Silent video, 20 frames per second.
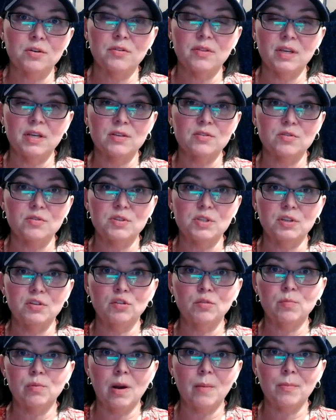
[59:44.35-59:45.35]
things are
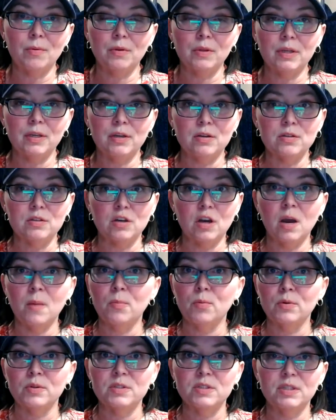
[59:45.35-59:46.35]
sealed properly on top
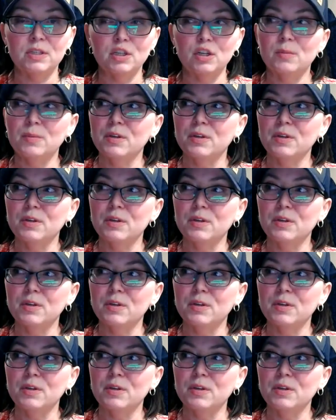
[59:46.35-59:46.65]
once a year,